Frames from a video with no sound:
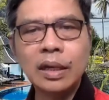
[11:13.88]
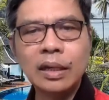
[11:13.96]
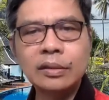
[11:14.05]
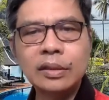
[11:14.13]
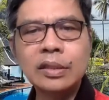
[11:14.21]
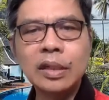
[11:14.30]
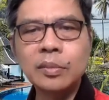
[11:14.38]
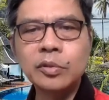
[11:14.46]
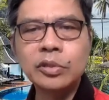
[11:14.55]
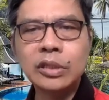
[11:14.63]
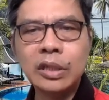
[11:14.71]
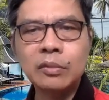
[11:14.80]
And this
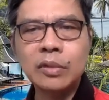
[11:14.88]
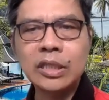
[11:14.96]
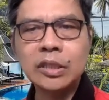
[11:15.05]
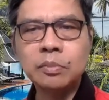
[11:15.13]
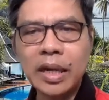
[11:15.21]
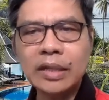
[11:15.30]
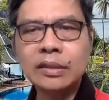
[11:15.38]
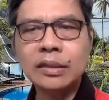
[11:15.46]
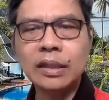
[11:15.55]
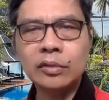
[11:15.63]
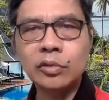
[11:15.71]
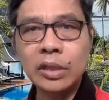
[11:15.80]
leprosy was
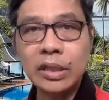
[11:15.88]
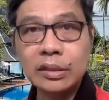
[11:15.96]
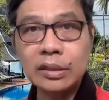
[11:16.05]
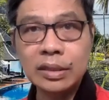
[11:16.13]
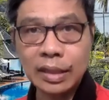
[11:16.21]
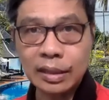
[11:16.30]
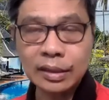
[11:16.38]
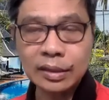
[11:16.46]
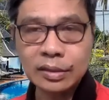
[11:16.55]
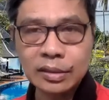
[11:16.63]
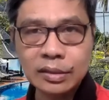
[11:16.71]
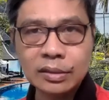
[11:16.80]
passed unto his
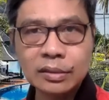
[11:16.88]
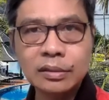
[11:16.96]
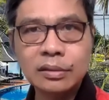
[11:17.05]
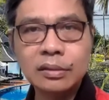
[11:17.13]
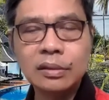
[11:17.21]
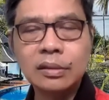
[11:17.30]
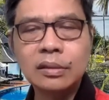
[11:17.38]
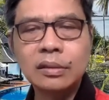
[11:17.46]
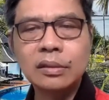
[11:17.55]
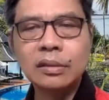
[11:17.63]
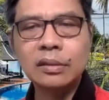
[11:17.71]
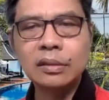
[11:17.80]
descendants.
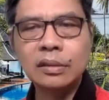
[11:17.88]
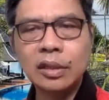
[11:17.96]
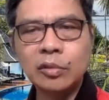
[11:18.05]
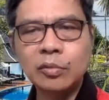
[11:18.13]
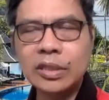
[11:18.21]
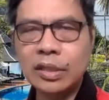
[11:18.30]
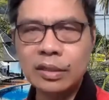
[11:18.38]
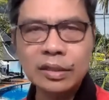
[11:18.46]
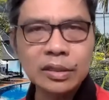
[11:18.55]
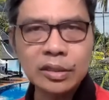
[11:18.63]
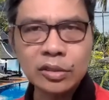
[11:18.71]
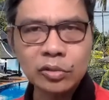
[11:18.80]
It was a
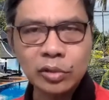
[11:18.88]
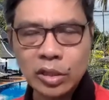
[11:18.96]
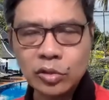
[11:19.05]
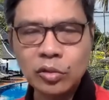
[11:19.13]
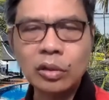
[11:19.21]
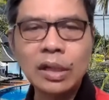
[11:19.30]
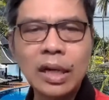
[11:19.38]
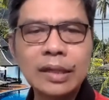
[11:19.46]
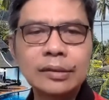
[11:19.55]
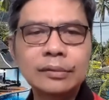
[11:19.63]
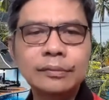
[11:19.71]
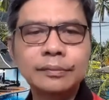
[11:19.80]
curse to his whole
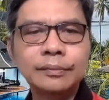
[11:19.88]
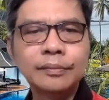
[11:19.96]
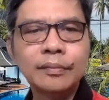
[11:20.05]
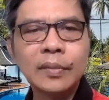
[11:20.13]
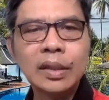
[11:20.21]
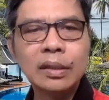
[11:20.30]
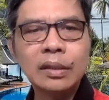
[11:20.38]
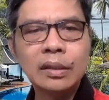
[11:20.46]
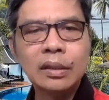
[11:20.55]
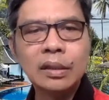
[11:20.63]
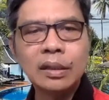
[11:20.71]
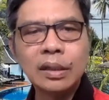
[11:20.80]
clan.
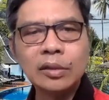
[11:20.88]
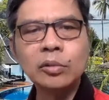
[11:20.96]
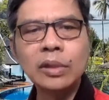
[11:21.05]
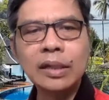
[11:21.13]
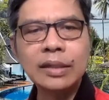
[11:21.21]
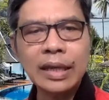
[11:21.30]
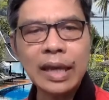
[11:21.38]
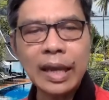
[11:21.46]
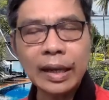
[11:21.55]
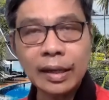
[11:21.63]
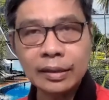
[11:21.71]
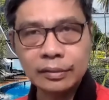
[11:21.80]
Katulad kay
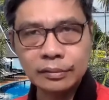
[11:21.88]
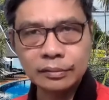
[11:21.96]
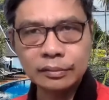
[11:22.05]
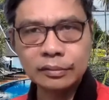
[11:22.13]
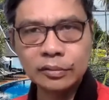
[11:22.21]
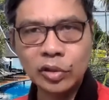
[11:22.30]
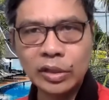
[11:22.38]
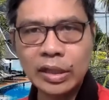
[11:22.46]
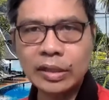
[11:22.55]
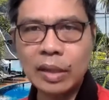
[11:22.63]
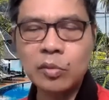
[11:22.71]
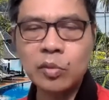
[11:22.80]
Achan during
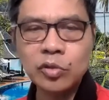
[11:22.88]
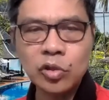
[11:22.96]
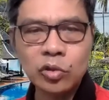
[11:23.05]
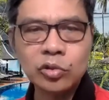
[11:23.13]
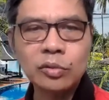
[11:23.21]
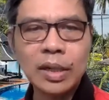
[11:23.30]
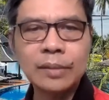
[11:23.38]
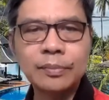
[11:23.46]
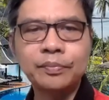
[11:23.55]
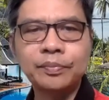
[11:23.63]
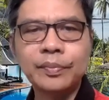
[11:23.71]
the time of Joshua.